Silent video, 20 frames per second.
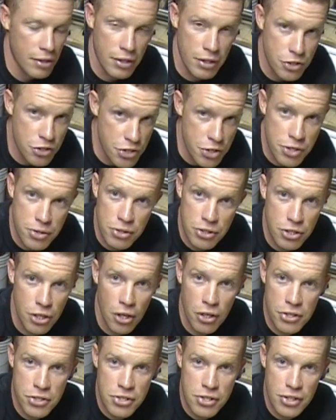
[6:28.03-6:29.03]
just
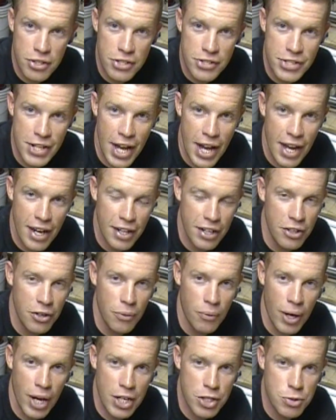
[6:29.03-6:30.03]
tossed to the side in
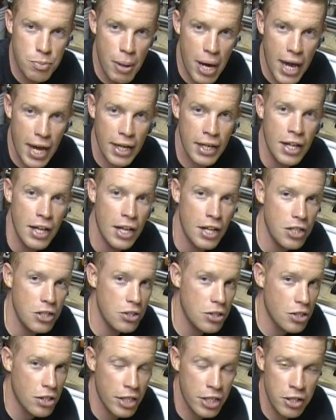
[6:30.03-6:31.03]
your range bag.
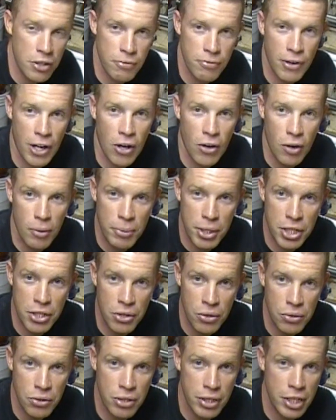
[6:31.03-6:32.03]
You clean your firearm, but you
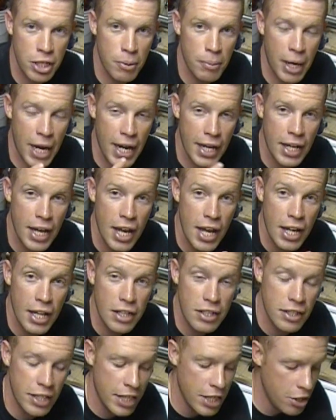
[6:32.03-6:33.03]
don't clean your mag.
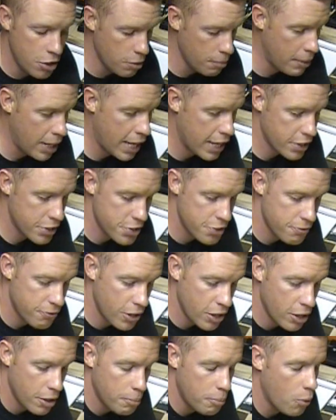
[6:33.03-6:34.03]
Cleaning your mags is
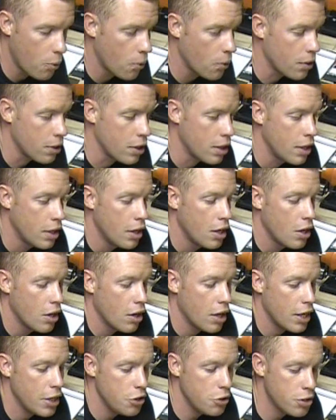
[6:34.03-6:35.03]
very important.
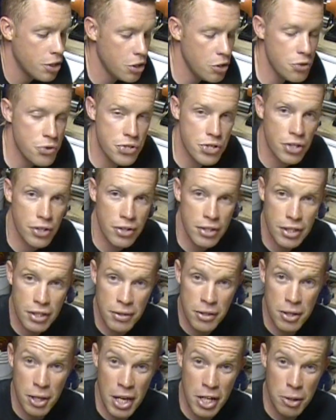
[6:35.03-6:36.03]
All right, you can use
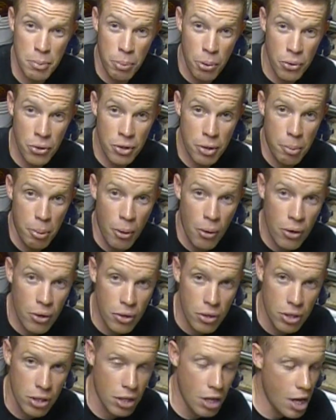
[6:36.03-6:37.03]
and to pull
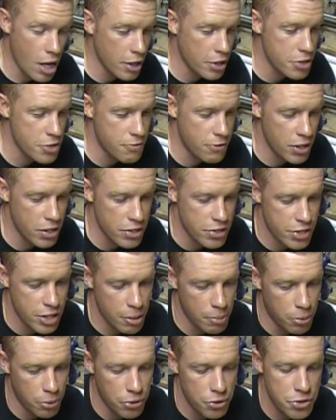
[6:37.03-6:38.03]
apart on a Glock is very
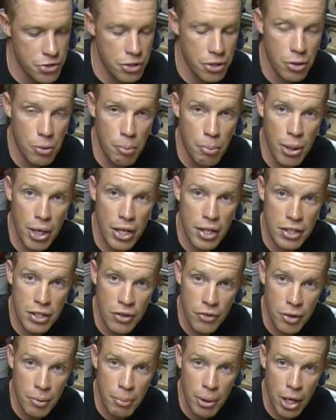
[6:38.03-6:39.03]
simple. There's a little button
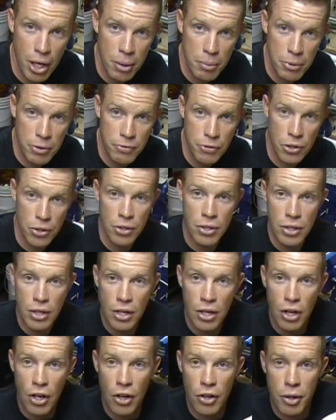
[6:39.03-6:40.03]
on the bottom of your
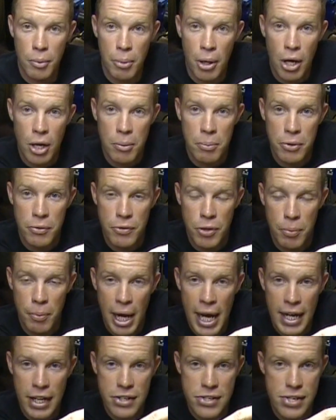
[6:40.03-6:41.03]
on the bottom of your
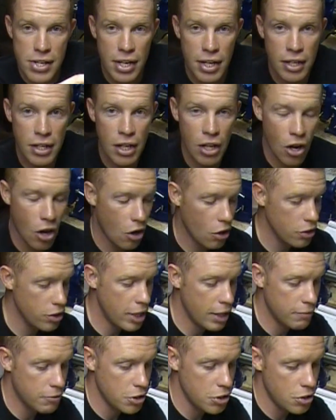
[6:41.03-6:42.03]
magazine. All
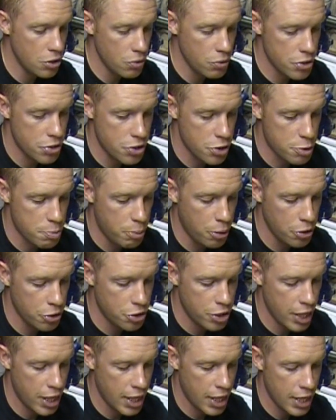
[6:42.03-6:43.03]
you have to do is just
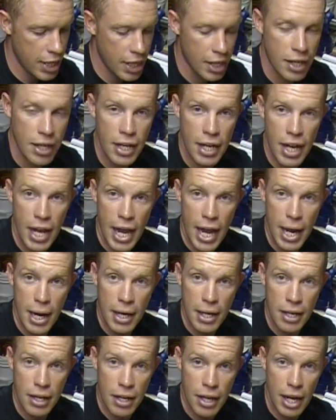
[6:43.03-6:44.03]
push that in
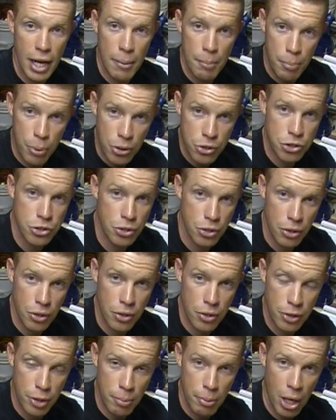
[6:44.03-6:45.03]
and and push
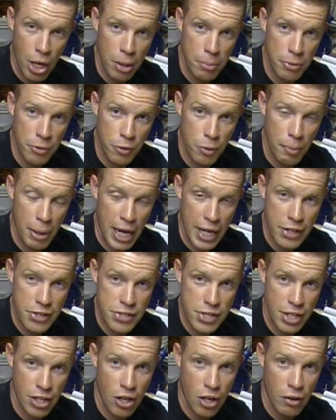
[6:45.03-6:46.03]
your the bottom of your
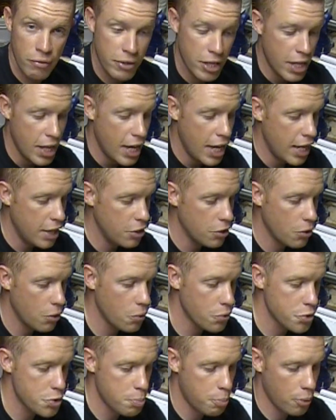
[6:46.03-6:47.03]
magazine off, and your
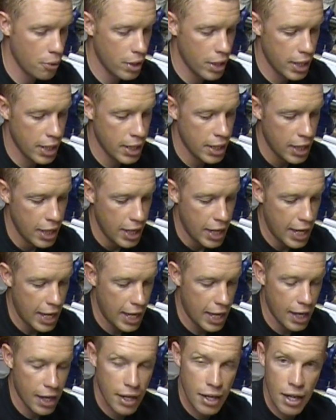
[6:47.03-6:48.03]
whole spring
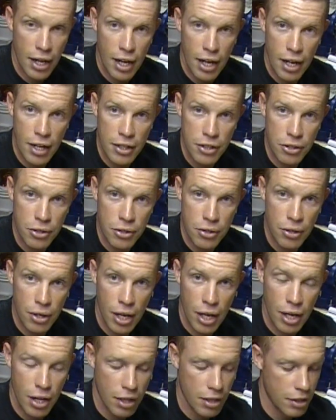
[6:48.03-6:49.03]
and uh, your
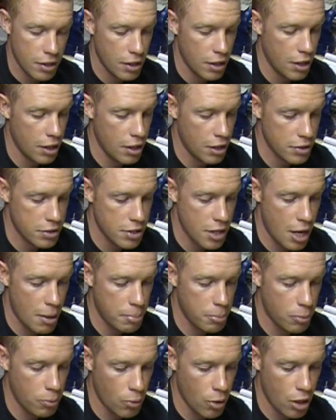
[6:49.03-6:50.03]
uh, uh,
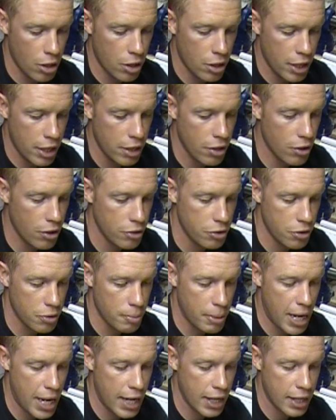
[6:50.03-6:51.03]
top runner here on
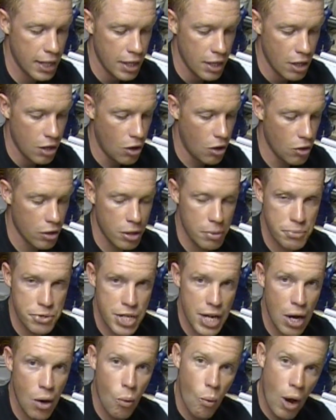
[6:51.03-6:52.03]
your mag all
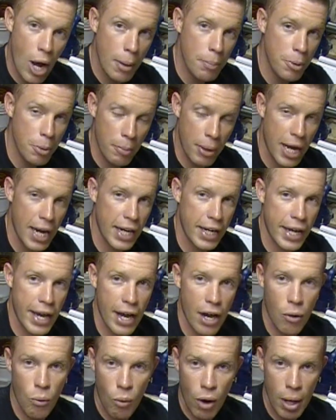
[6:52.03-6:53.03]
comes out. Wipe your mag
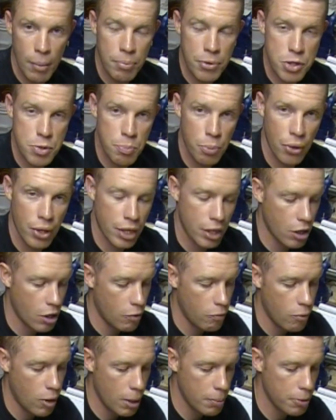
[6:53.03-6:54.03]
out, wipe the spring
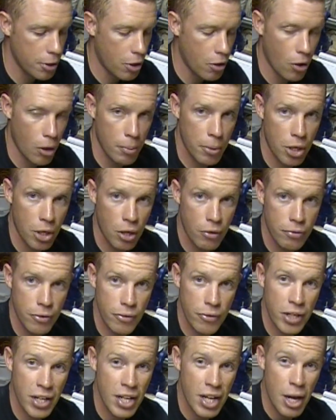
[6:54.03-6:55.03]
off, wipe the carbon off
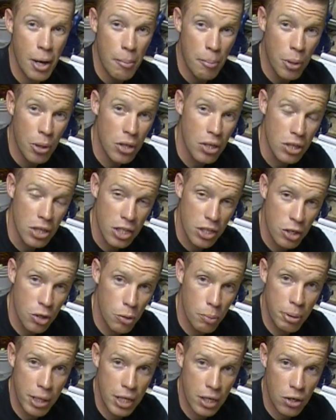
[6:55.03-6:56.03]
of it. Put a
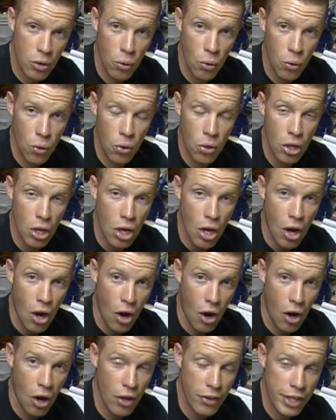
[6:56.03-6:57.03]
little bit of oil
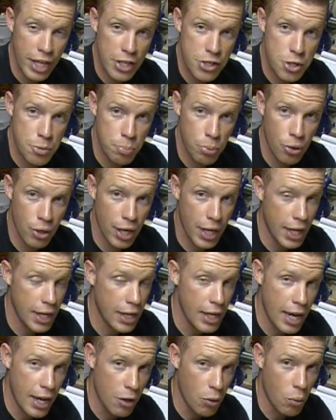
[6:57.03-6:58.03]
on that spring.
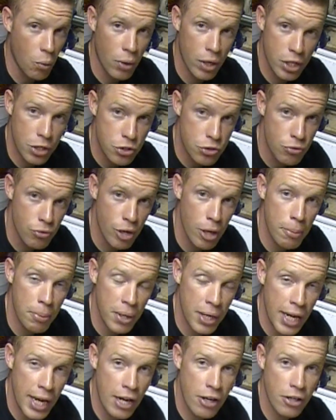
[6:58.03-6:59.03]
I don't want it
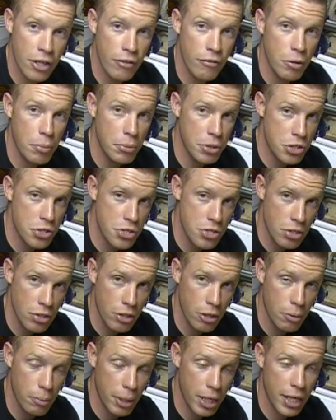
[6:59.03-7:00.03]
dripping out of it, but just
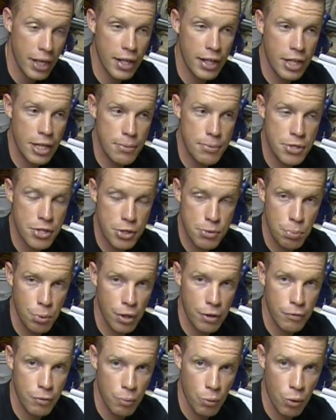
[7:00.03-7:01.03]
a little bit. It keeps the spring from